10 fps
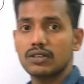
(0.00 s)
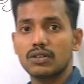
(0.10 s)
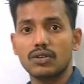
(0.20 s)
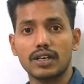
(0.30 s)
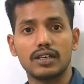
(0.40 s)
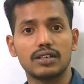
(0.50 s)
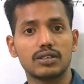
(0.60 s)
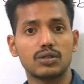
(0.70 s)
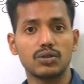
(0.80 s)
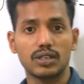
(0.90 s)
2.
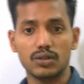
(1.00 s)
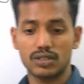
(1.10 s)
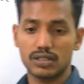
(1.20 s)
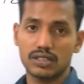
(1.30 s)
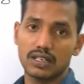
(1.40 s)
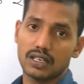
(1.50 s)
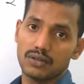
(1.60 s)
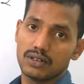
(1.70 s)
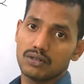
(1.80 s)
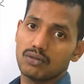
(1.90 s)
Okay, two equations are
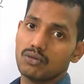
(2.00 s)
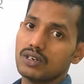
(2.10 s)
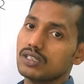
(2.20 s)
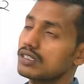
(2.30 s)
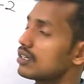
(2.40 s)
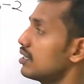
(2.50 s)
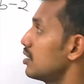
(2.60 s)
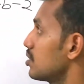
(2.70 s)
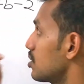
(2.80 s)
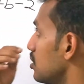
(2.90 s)
given. What is the
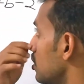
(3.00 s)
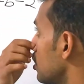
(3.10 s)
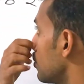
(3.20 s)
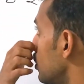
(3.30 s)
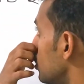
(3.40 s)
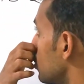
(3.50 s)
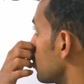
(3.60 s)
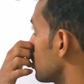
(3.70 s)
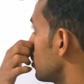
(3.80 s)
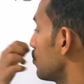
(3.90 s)
condition given in the
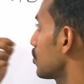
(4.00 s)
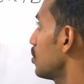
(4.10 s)
question?